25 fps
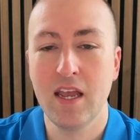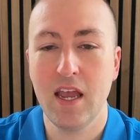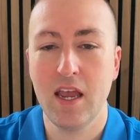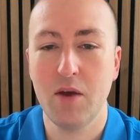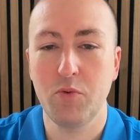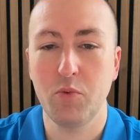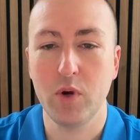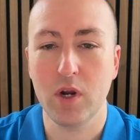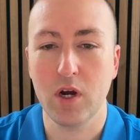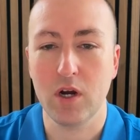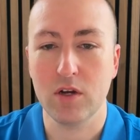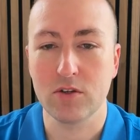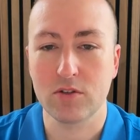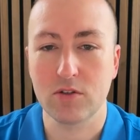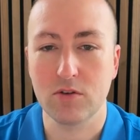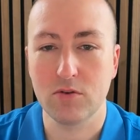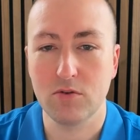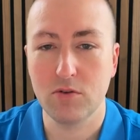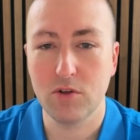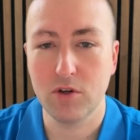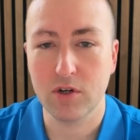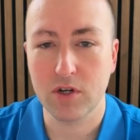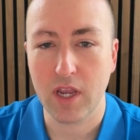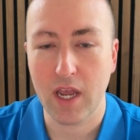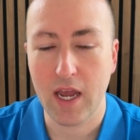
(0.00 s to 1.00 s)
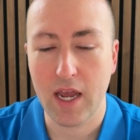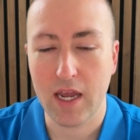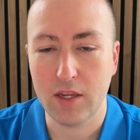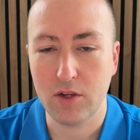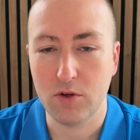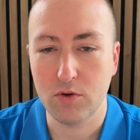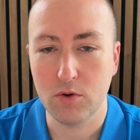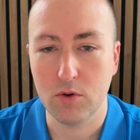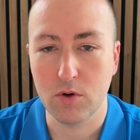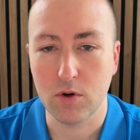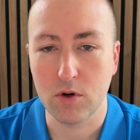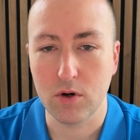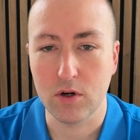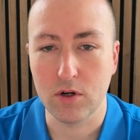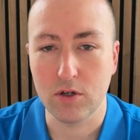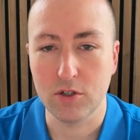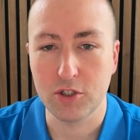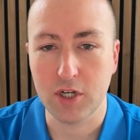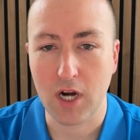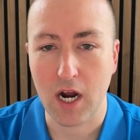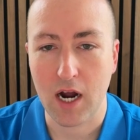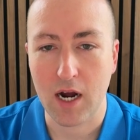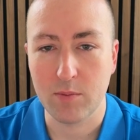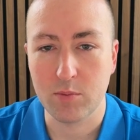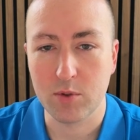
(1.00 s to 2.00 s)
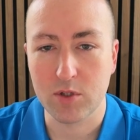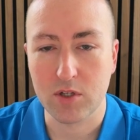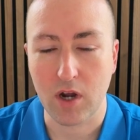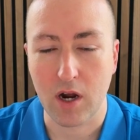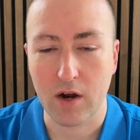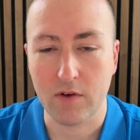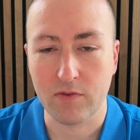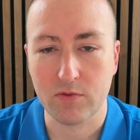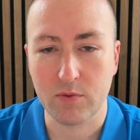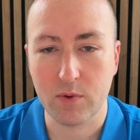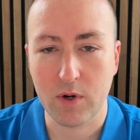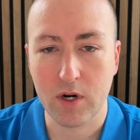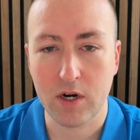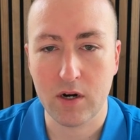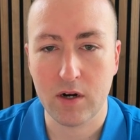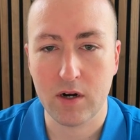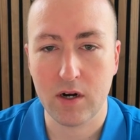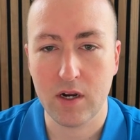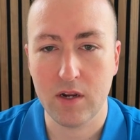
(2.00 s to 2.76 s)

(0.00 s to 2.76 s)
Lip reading: We also look at your job software.